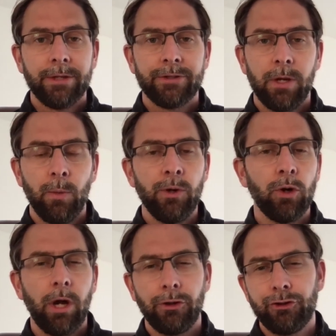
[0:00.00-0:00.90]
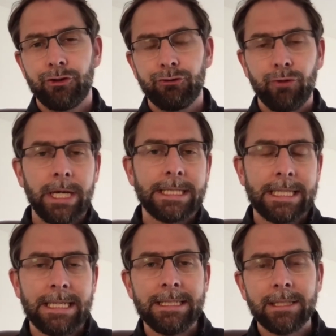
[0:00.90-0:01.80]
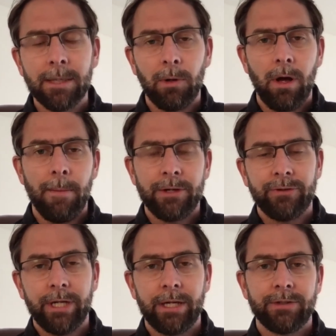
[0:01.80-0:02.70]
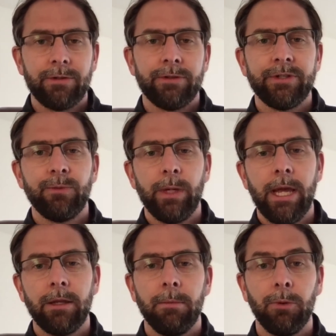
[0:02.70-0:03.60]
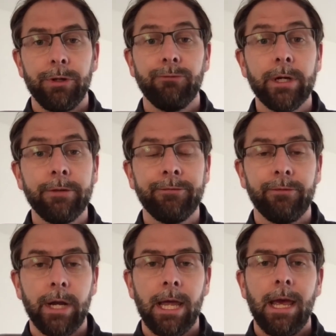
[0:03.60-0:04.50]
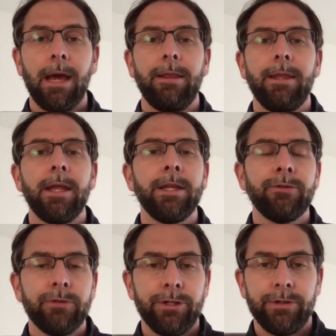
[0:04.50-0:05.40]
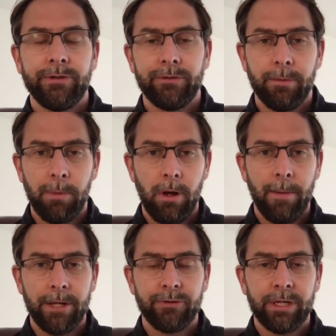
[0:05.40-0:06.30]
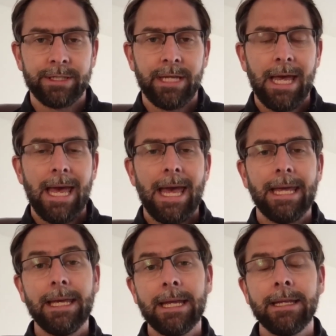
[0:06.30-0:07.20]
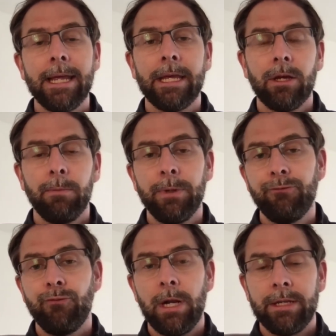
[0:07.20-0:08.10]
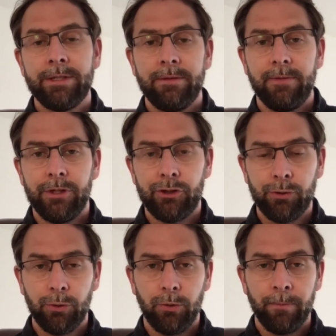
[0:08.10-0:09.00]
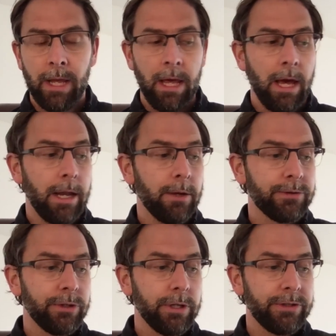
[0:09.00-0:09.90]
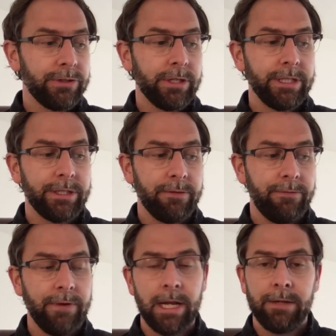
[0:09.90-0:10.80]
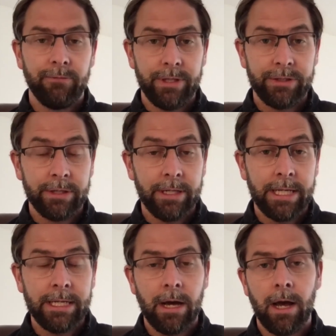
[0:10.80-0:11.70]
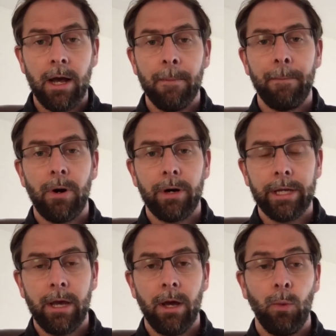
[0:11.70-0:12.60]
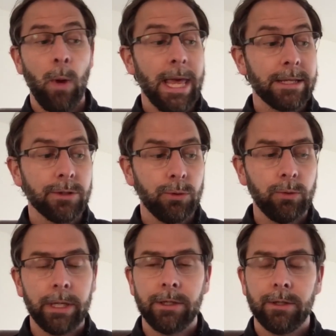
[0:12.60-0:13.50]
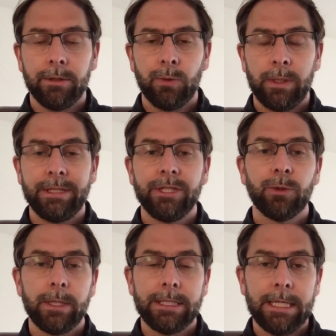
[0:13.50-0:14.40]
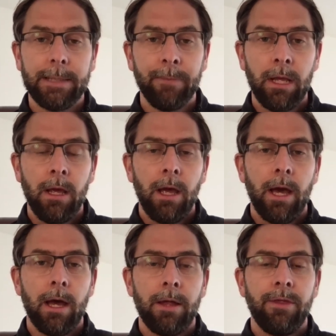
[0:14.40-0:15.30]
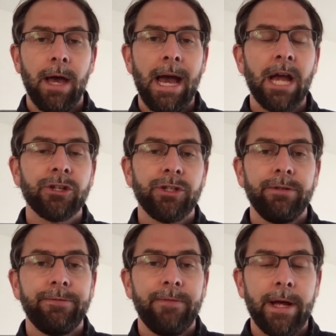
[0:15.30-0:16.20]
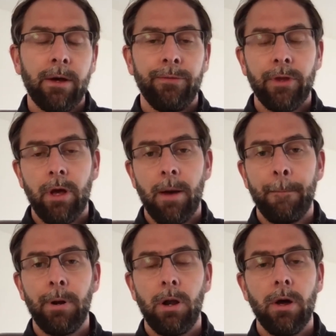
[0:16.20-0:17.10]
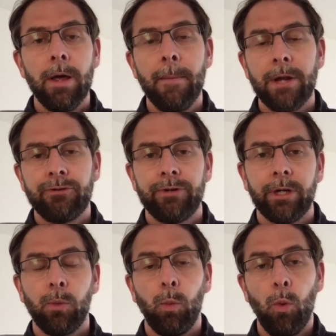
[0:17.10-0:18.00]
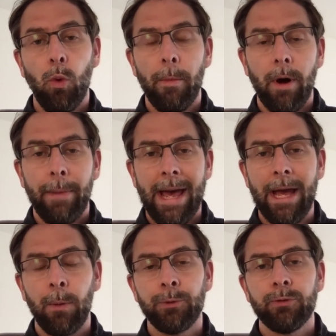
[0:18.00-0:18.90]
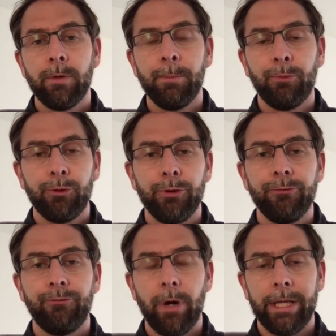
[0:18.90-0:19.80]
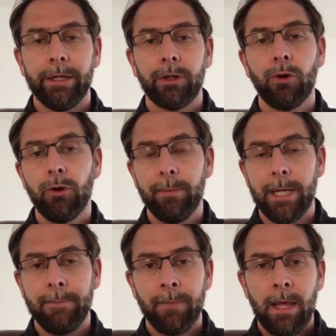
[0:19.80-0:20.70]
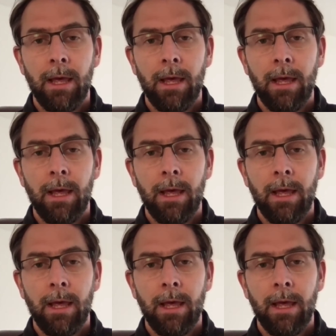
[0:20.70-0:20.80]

So we're not going straight into plyometric exercises, we're getting the body ready for it and then introducing some plyometrics. Again, it can be relatively short. And there was a nice study done fairly recently by Wei et al. In 2020 that actually found that a plyometric warm-up helped to improve running economy.